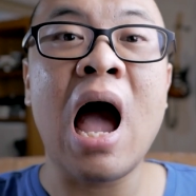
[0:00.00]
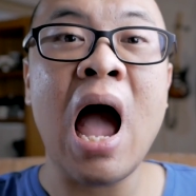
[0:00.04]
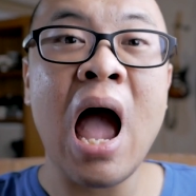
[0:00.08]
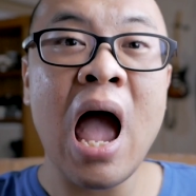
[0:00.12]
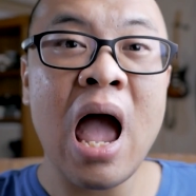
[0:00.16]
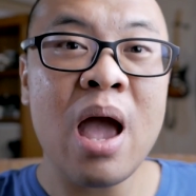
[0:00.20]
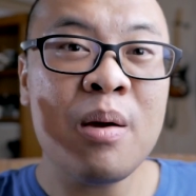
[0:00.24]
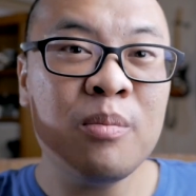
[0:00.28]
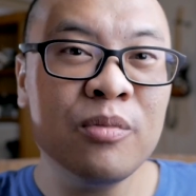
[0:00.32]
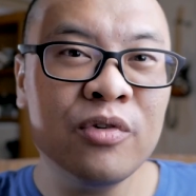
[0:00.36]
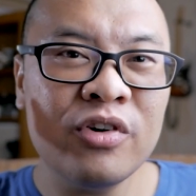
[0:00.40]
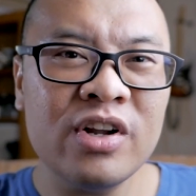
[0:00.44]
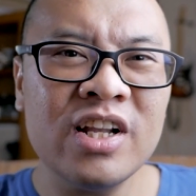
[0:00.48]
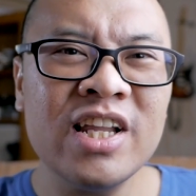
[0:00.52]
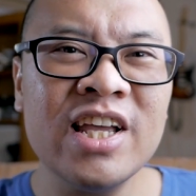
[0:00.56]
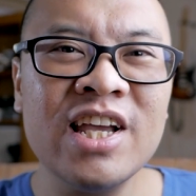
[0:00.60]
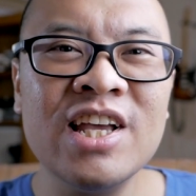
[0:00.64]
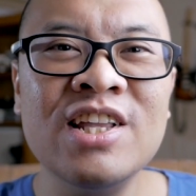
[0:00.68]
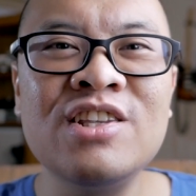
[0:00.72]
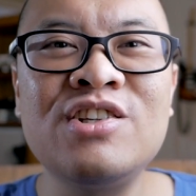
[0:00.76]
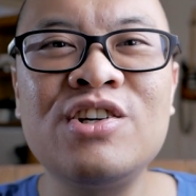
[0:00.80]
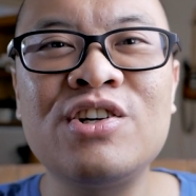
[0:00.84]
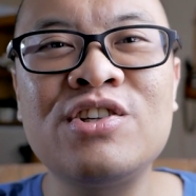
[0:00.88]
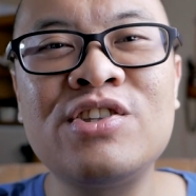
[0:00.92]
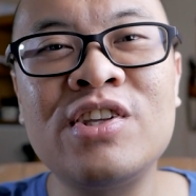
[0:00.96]
I'm
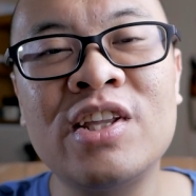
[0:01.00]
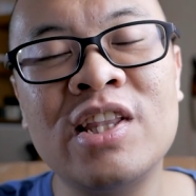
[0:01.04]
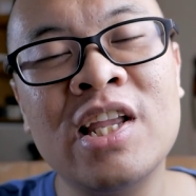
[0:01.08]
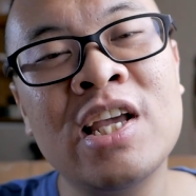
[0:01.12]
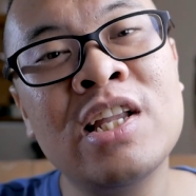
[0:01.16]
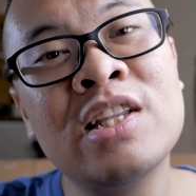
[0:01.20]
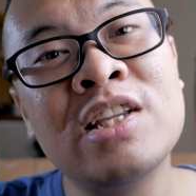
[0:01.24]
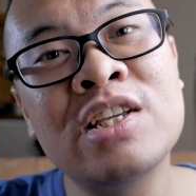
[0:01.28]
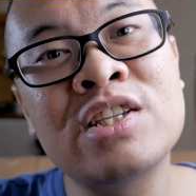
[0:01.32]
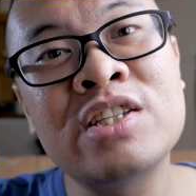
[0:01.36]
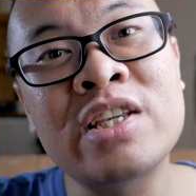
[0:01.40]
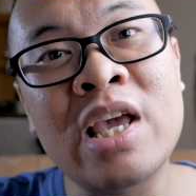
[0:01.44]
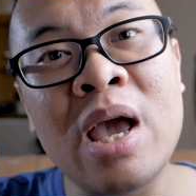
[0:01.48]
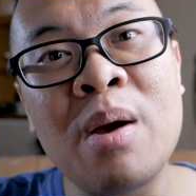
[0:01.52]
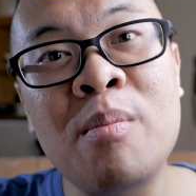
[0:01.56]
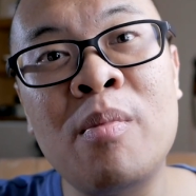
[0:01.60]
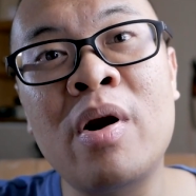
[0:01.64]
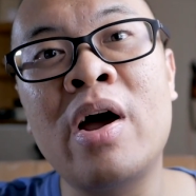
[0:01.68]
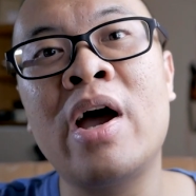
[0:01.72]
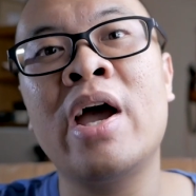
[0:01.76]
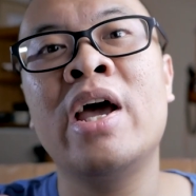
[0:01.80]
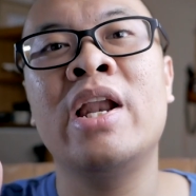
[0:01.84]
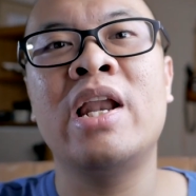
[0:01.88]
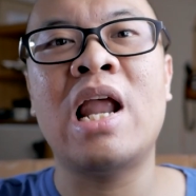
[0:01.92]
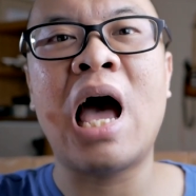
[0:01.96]
really interested in this
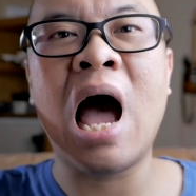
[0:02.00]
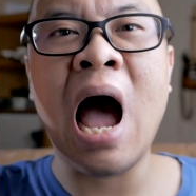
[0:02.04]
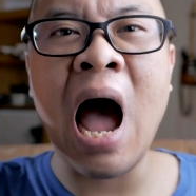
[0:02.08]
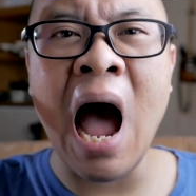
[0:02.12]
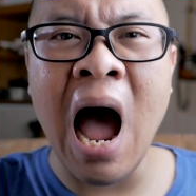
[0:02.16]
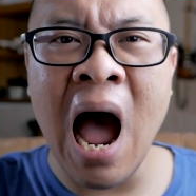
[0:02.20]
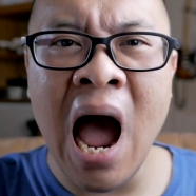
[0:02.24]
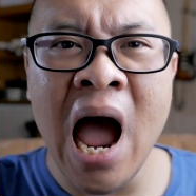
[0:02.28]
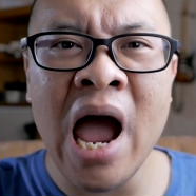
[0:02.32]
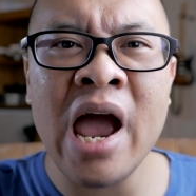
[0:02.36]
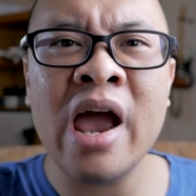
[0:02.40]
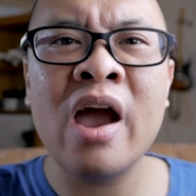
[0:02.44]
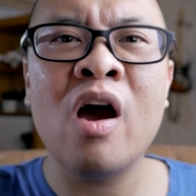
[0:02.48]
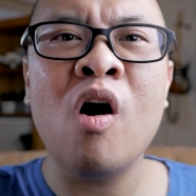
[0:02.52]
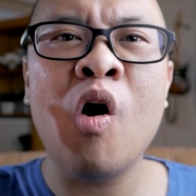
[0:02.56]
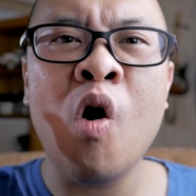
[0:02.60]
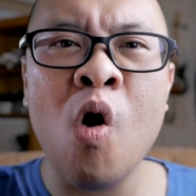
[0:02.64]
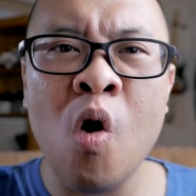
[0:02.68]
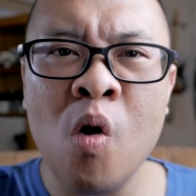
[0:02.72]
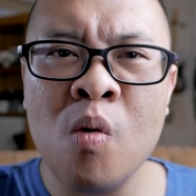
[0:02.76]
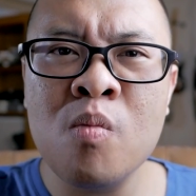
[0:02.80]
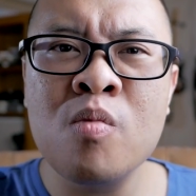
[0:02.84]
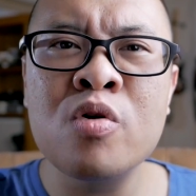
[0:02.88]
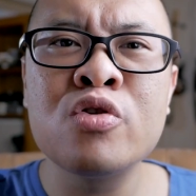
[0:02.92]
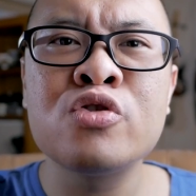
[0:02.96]
camera and I
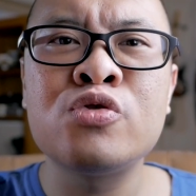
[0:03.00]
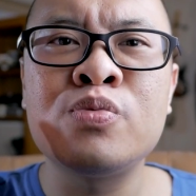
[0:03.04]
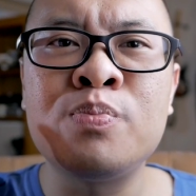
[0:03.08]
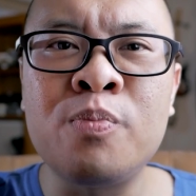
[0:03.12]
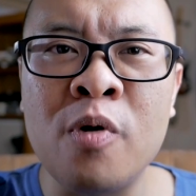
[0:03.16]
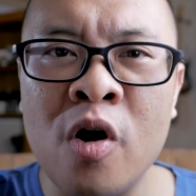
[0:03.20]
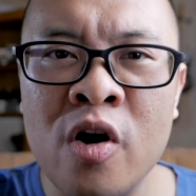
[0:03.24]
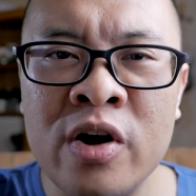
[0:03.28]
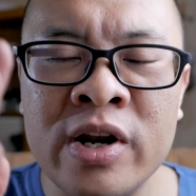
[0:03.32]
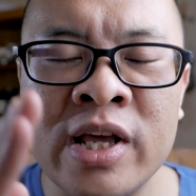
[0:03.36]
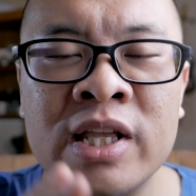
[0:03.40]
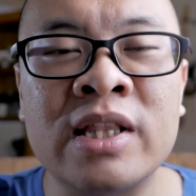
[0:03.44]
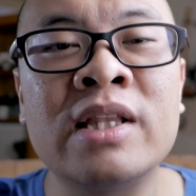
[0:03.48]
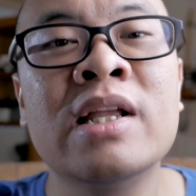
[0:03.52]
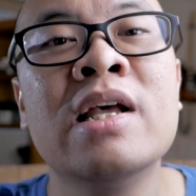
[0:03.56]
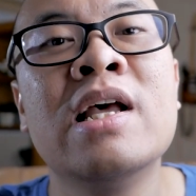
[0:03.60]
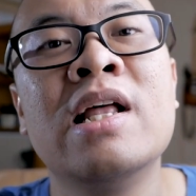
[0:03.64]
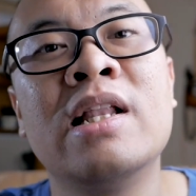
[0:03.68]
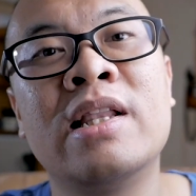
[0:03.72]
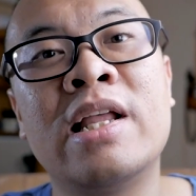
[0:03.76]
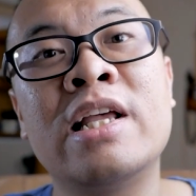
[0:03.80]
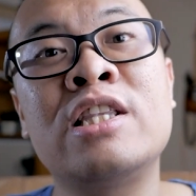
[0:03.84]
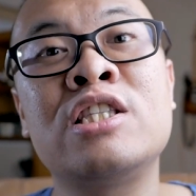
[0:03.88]
almost bought it.